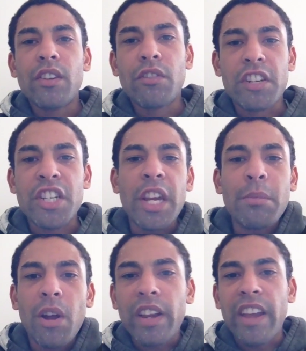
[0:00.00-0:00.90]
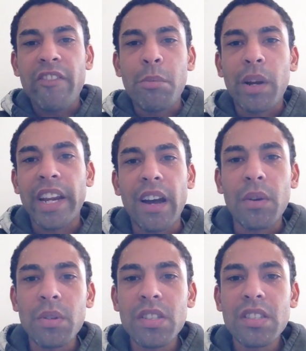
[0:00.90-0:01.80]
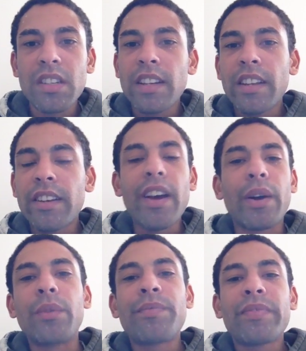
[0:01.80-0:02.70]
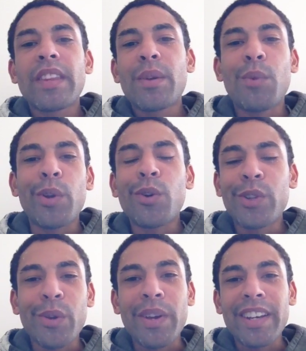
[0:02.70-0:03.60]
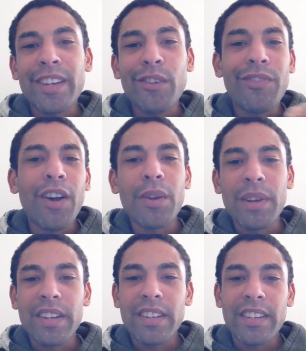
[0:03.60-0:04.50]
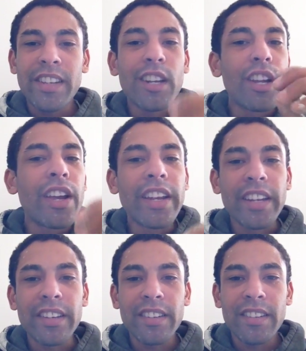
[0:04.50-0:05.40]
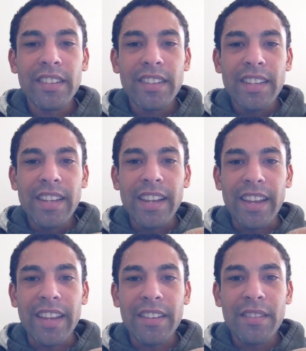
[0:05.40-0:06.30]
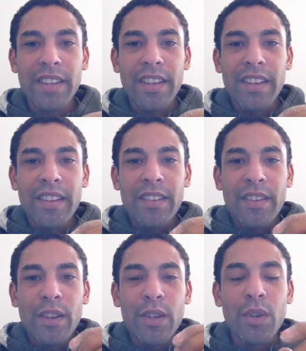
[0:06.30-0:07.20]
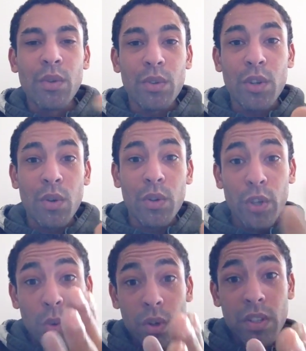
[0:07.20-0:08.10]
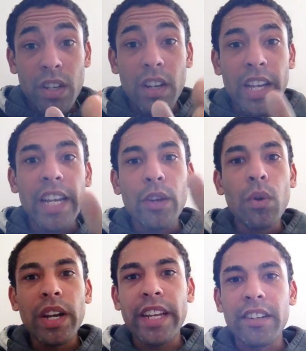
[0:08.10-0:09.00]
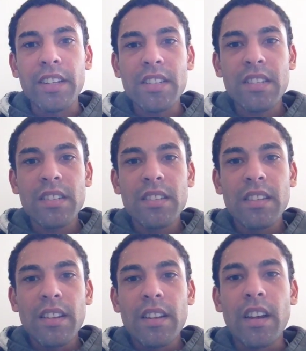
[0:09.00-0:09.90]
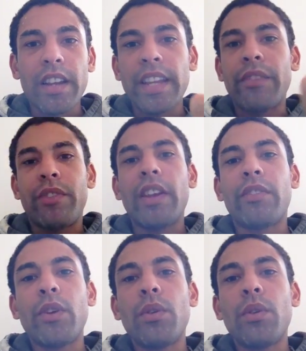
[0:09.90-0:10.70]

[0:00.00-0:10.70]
a sheep like everybody else. No, what you're doing, you're following, you're learning. Okay, you're looking at your leaders. Like if